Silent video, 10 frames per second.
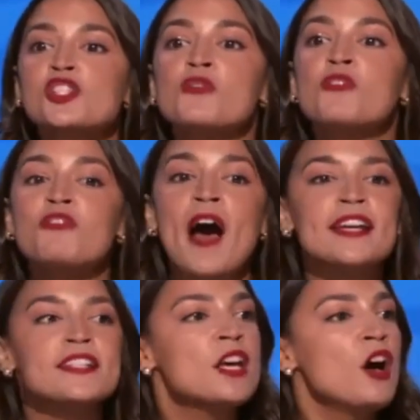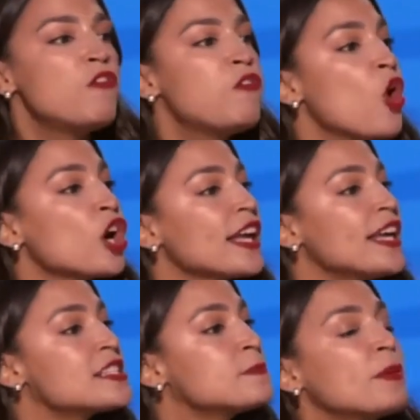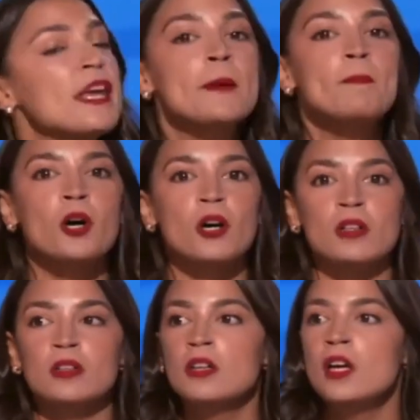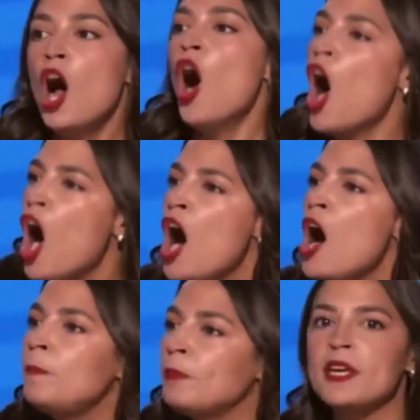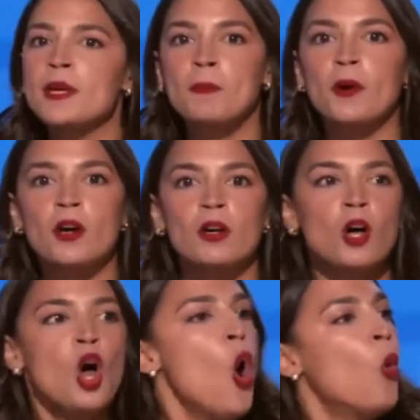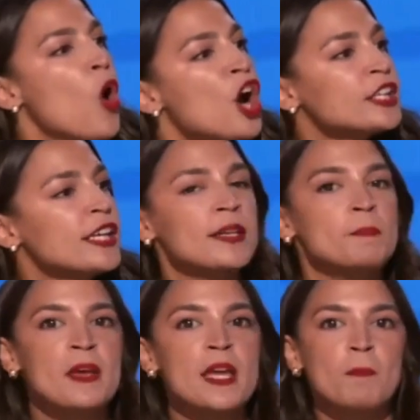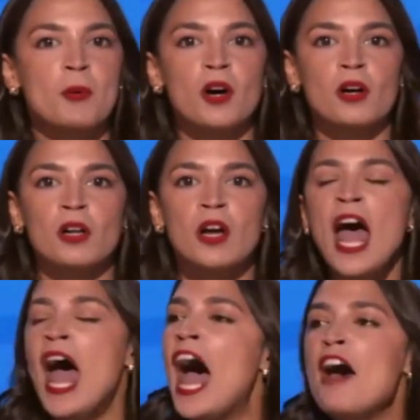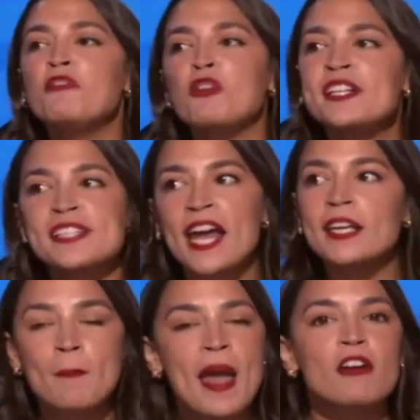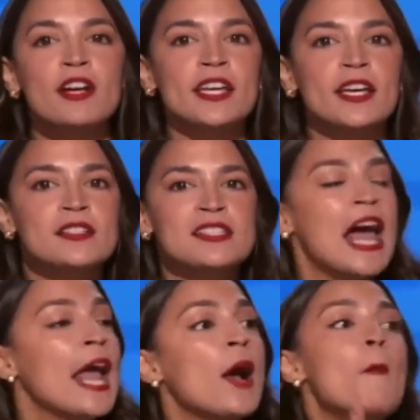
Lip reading: is to fight for its people, all people, working people, everyday Americans